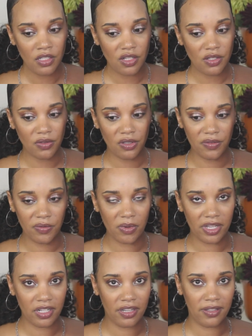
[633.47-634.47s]
she sort of
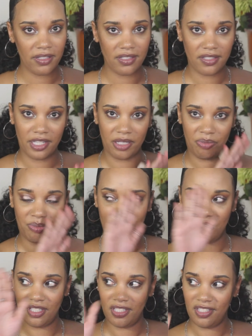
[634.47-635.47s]
went on this like
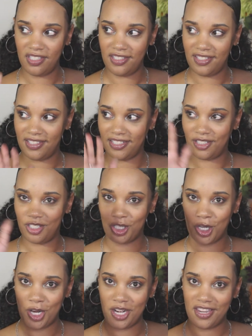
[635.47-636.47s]
pink
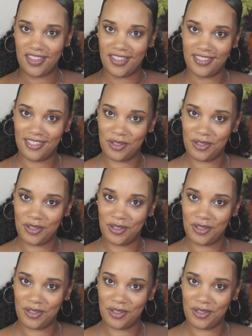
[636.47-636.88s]
journey.